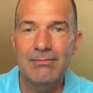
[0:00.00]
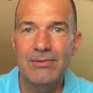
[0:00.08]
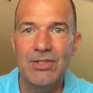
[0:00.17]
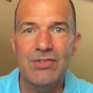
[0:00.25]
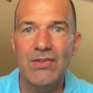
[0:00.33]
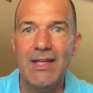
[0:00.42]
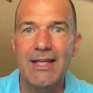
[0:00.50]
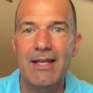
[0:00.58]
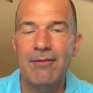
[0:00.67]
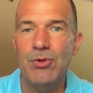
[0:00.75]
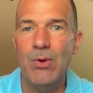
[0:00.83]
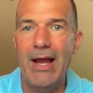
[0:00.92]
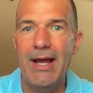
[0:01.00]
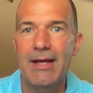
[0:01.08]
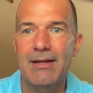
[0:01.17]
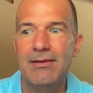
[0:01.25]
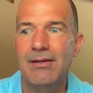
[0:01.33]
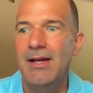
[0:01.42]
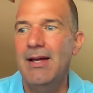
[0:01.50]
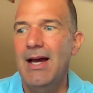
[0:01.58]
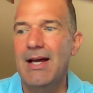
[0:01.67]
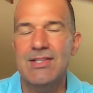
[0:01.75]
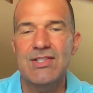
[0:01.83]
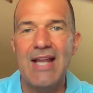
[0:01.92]
Just like if you had
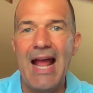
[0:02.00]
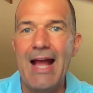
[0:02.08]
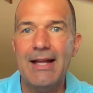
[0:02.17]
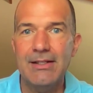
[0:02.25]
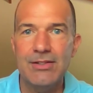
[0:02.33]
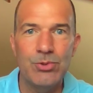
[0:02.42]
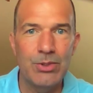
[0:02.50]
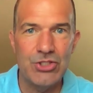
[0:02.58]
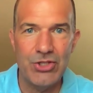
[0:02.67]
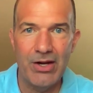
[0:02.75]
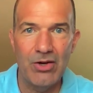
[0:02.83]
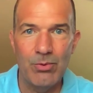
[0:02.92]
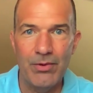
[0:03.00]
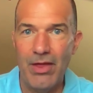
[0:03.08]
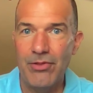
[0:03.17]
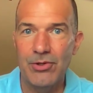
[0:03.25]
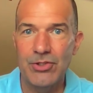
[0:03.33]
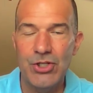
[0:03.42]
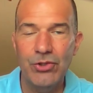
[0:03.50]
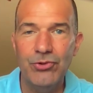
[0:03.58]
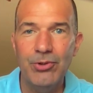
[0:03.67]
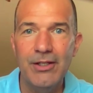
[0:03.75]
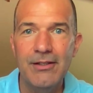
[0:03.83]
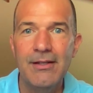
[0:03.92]
a snack, you would share it with other
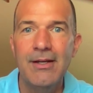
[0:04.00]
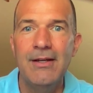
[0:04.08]
children,